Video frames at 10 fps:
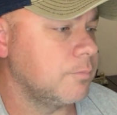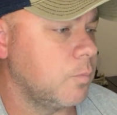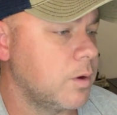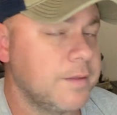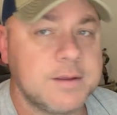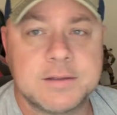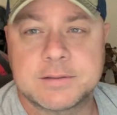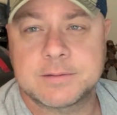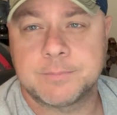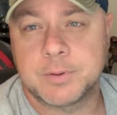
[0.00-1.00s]
one of
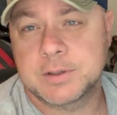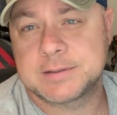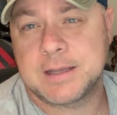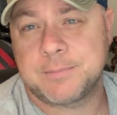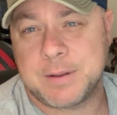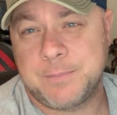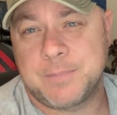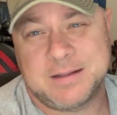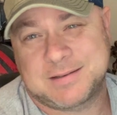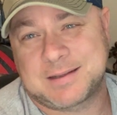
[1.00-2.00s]
these books that
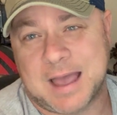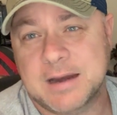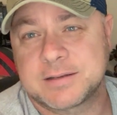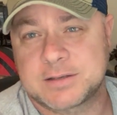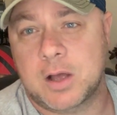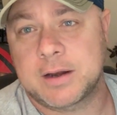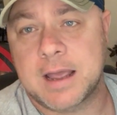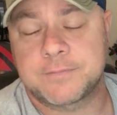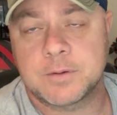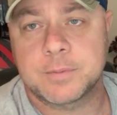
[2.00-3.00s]
it's kind of sought
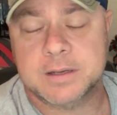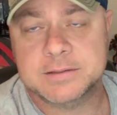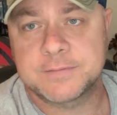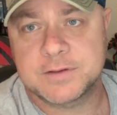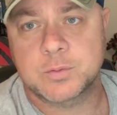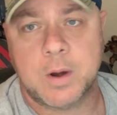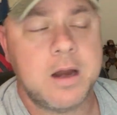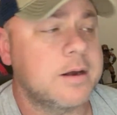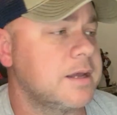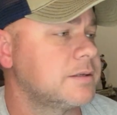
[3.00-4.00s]
after because of its
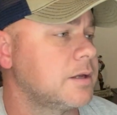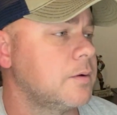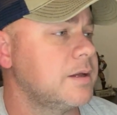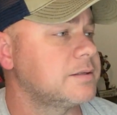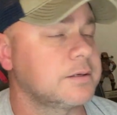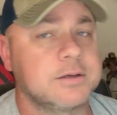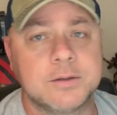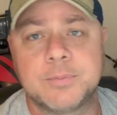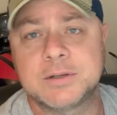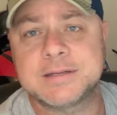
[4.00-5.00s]
rarity. So it's a
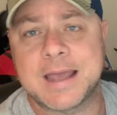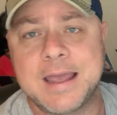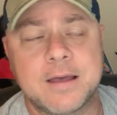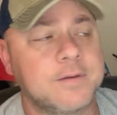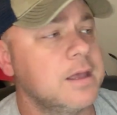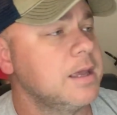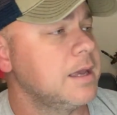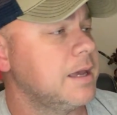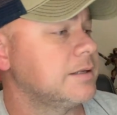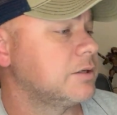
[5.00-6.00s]
good book to have,
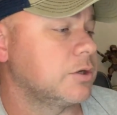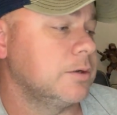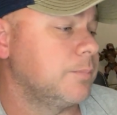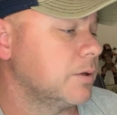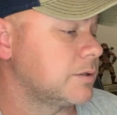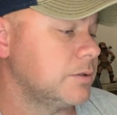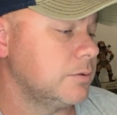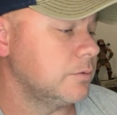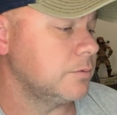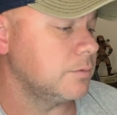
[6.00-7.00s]
and it's a good book
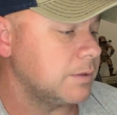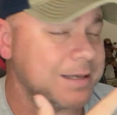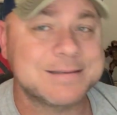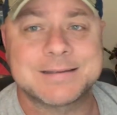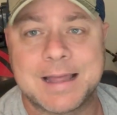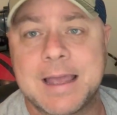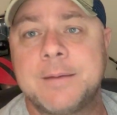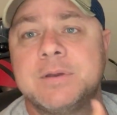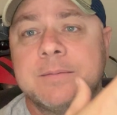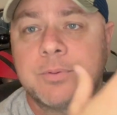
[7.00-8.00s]
to get
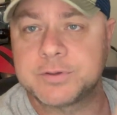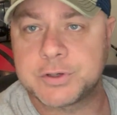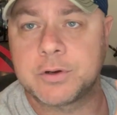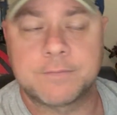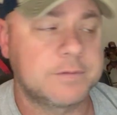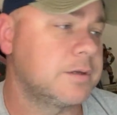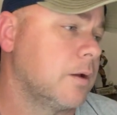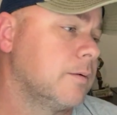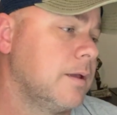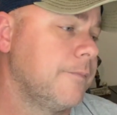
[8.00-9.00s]
slabbed and preserved.
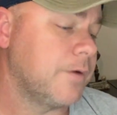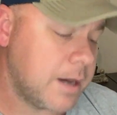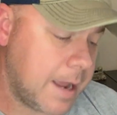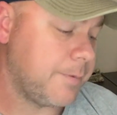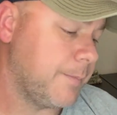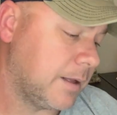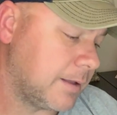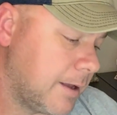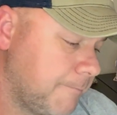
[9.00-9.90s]
So very happy about that.